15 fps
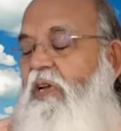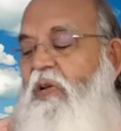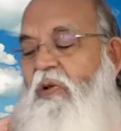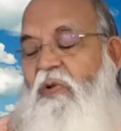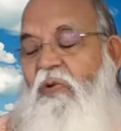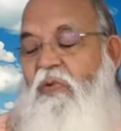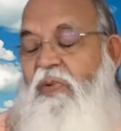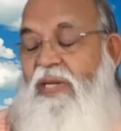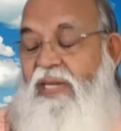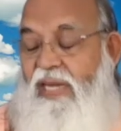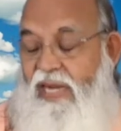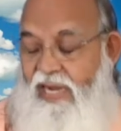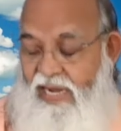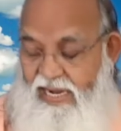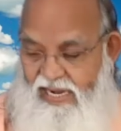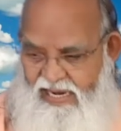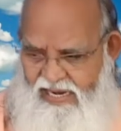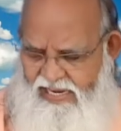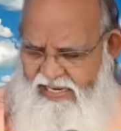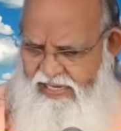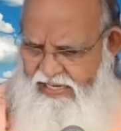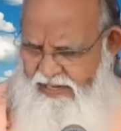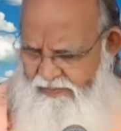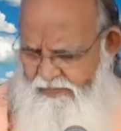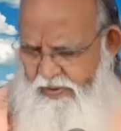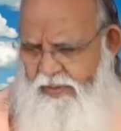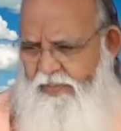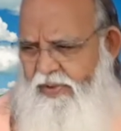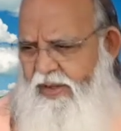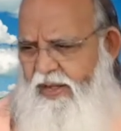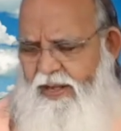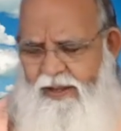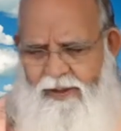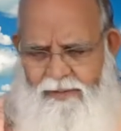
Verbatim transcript: No, beta, I can't see properly.